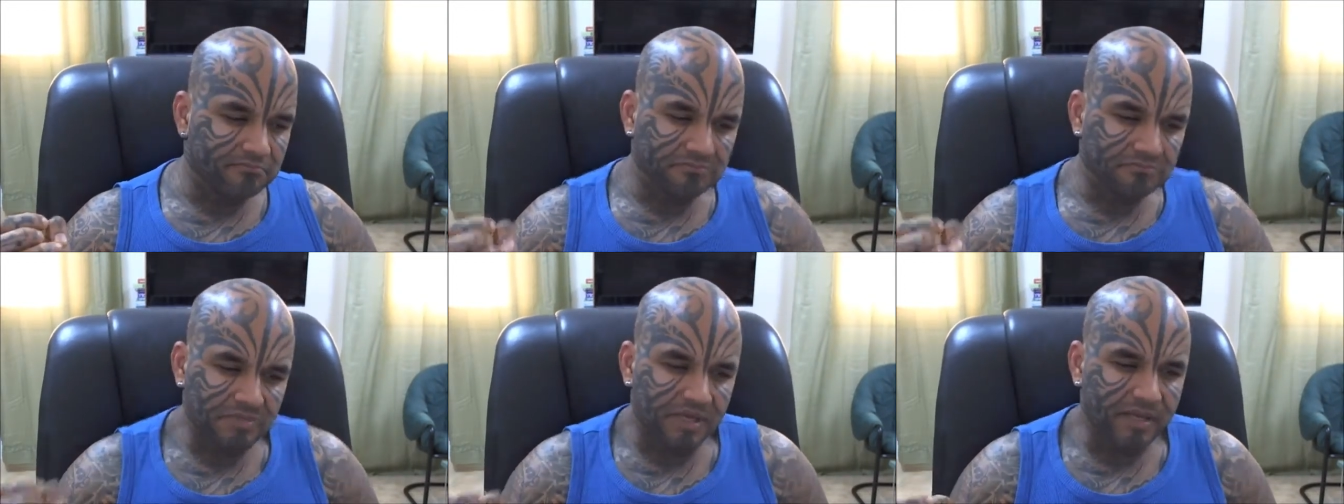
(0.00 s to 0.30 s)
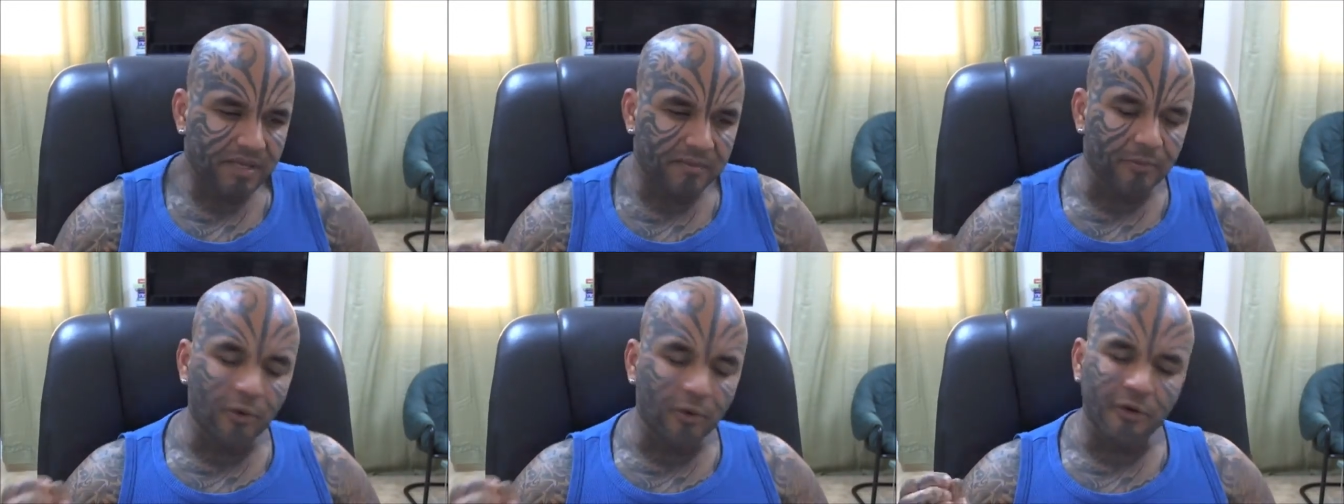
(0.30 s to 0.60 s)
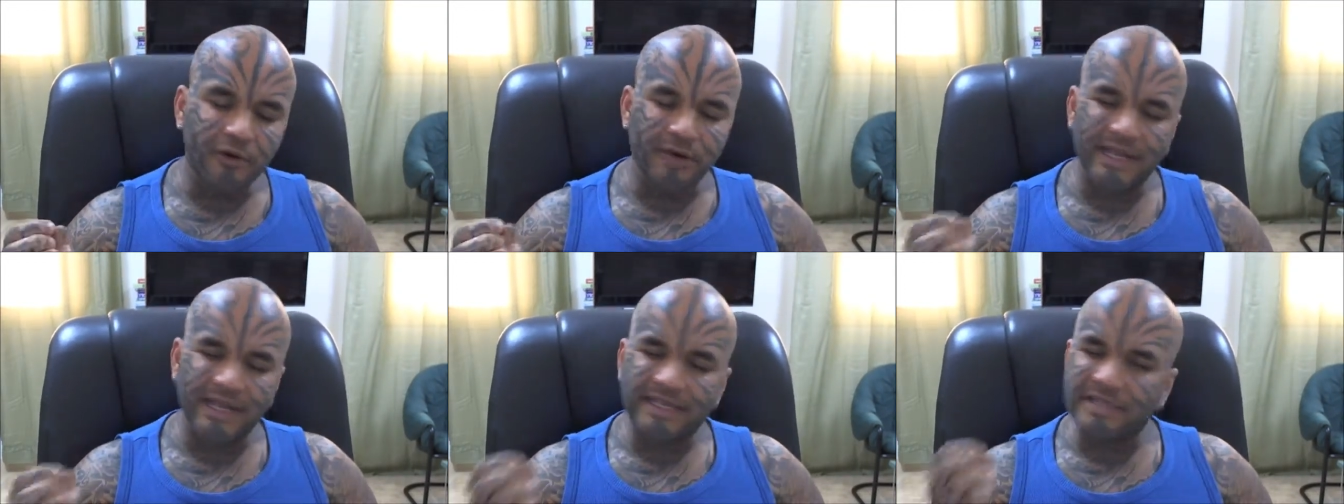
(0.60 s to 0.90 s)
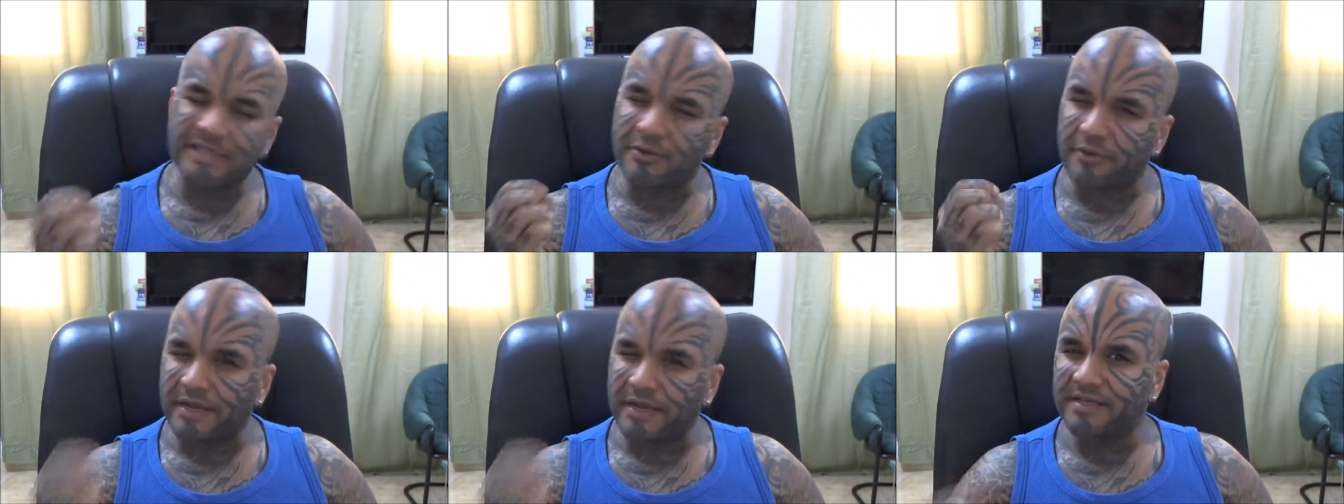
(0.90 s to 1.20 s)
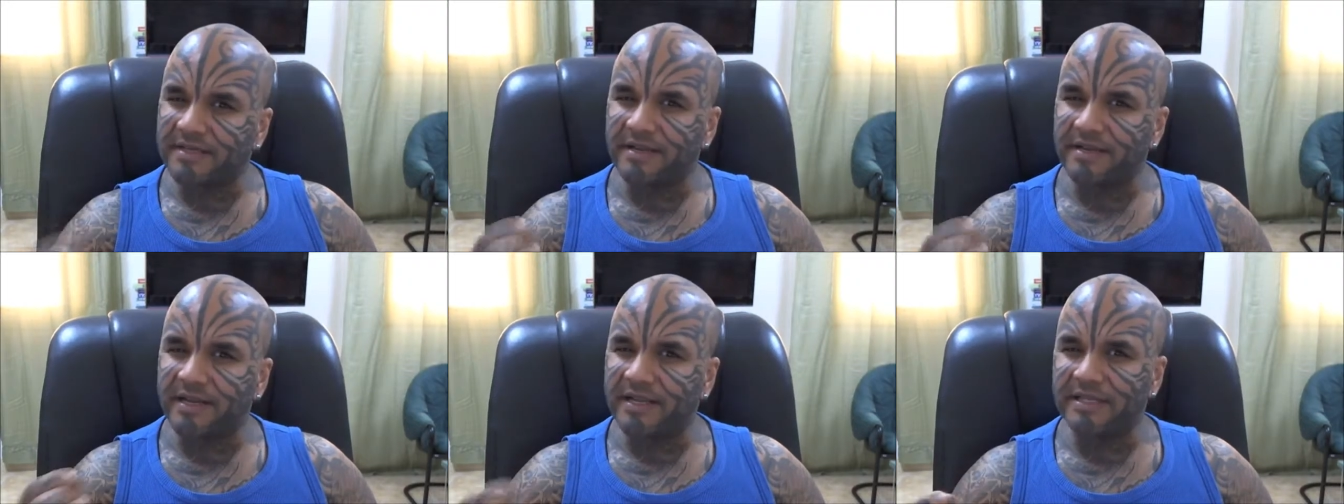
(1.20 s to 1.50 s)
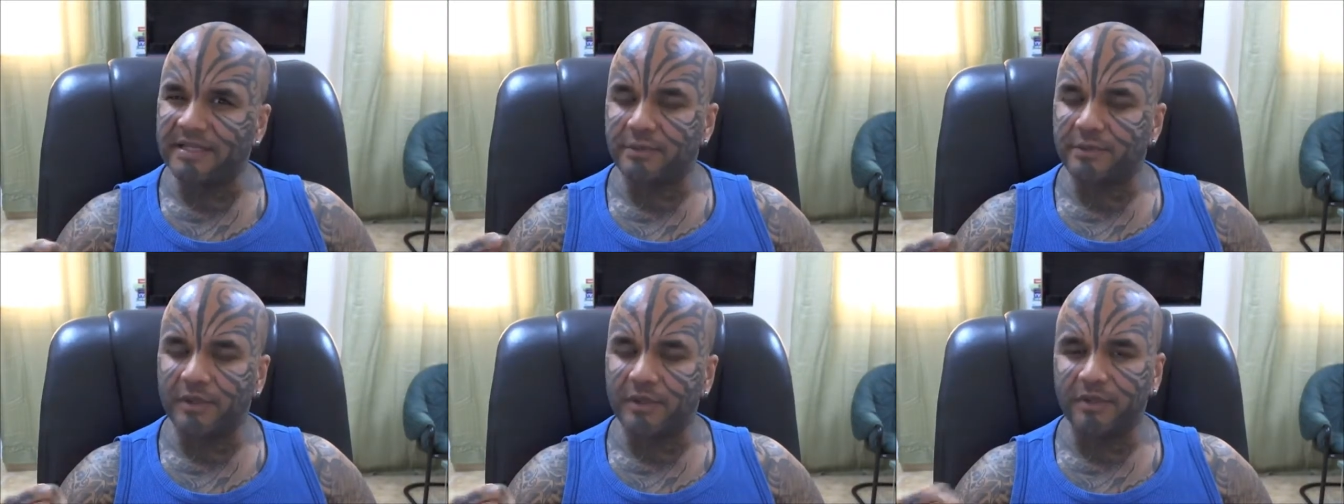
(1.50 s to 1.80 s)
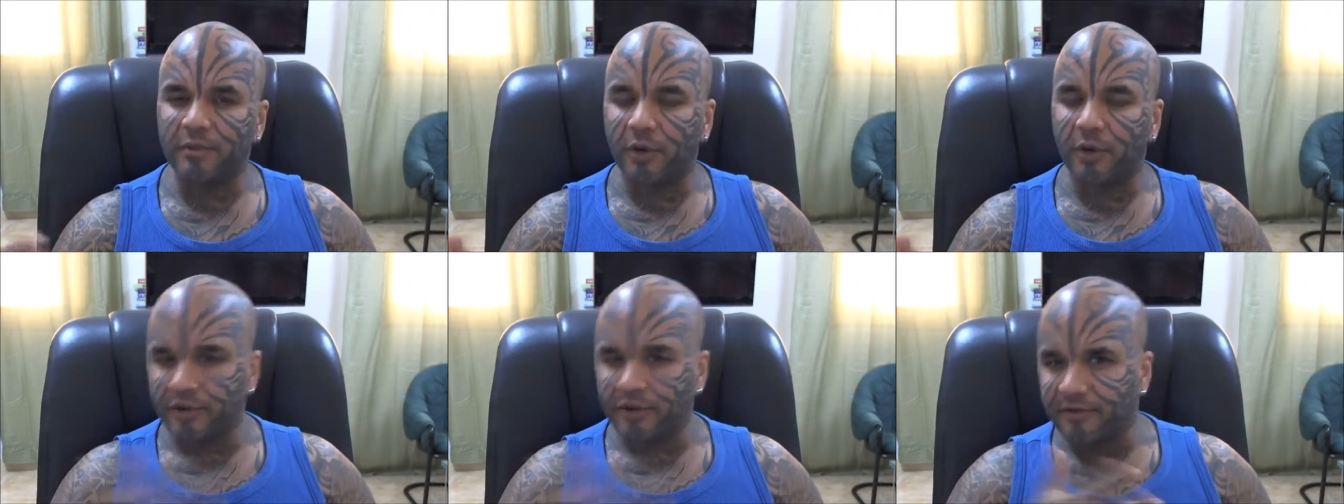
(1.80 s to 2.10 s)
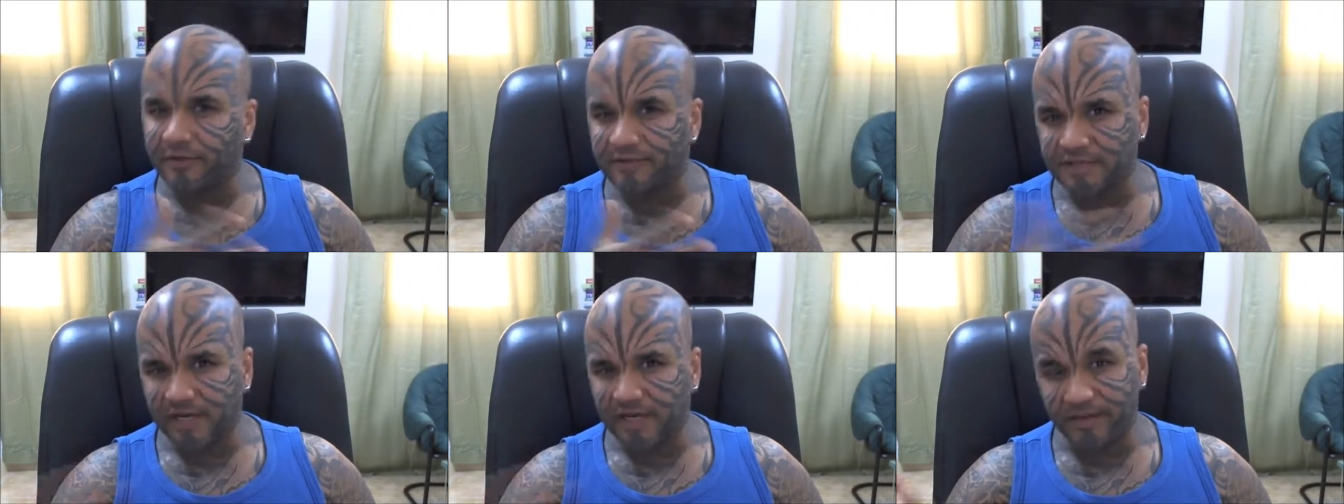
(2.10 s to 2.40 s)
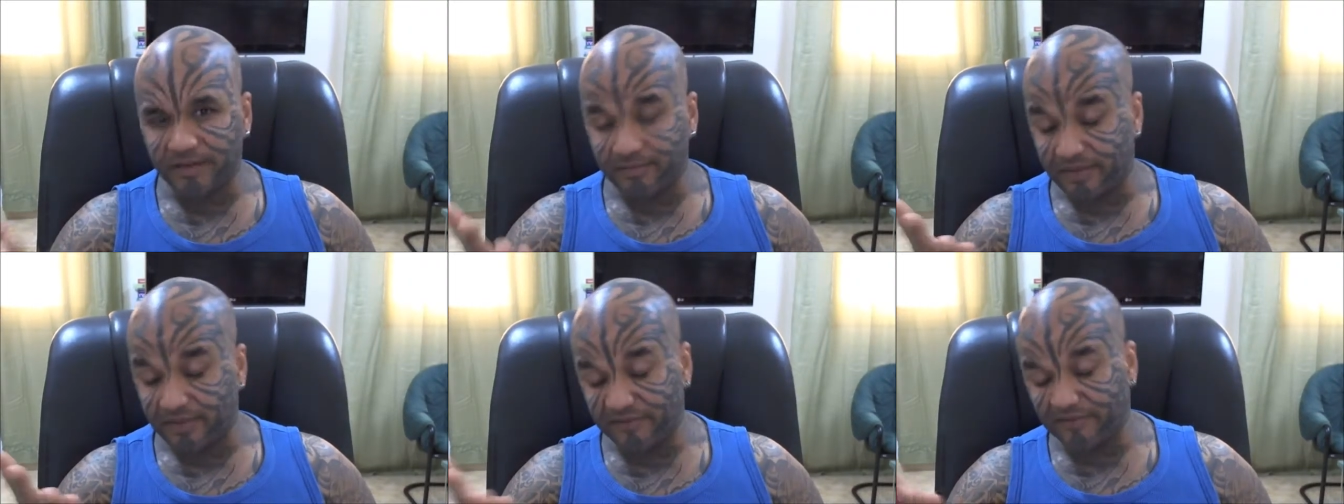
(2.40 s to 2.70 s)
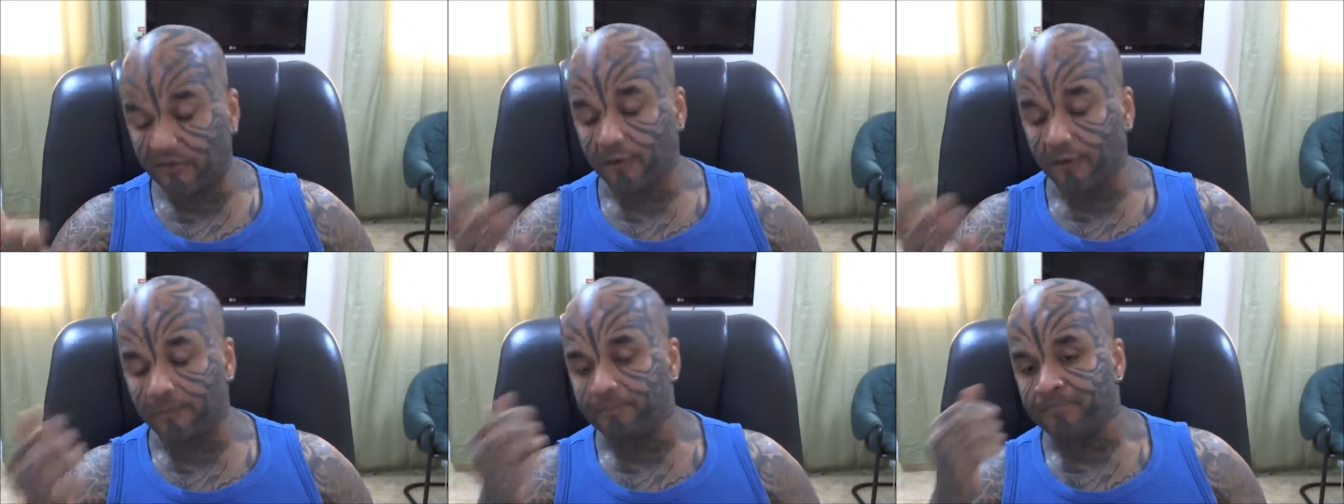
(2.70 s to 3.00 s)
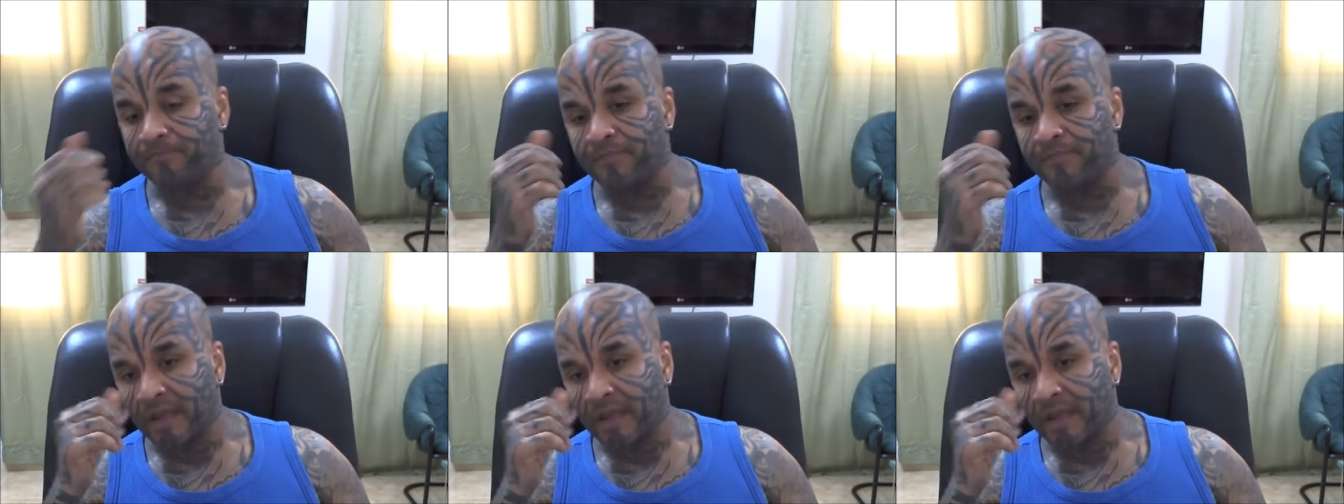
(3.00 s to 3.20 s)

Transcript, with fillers: it more or less resonates with what you have studied before.